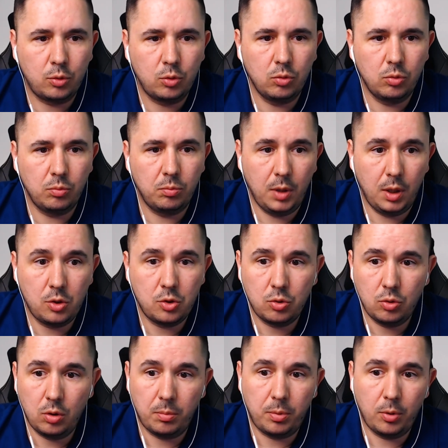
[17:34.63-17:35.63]
to make
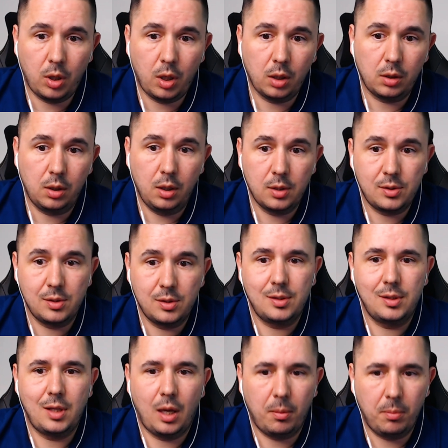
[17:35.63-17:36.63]
sure your product gets
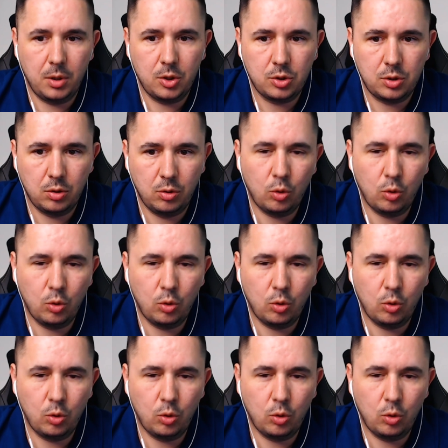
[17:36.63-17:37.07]
established.